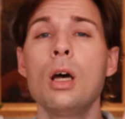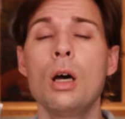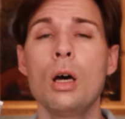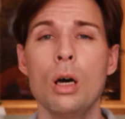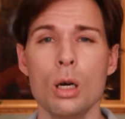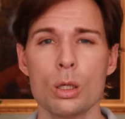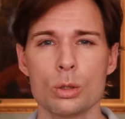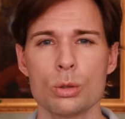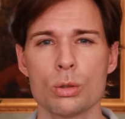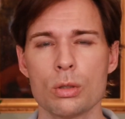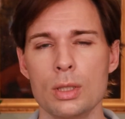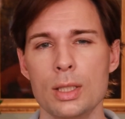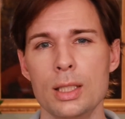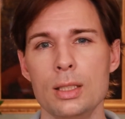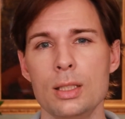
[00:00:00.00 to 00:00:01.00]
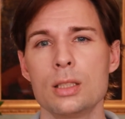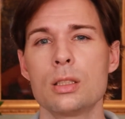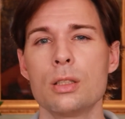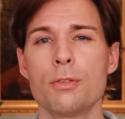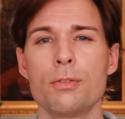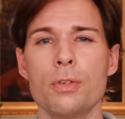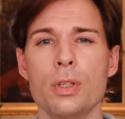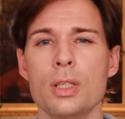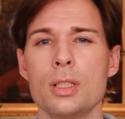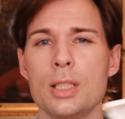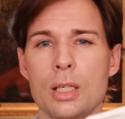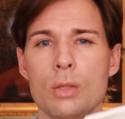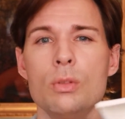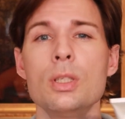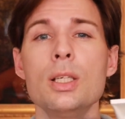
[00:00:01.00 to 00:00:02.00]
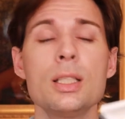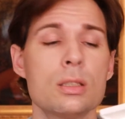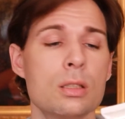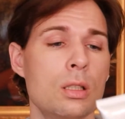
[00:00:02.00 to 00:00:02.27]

octocrylene is further down the list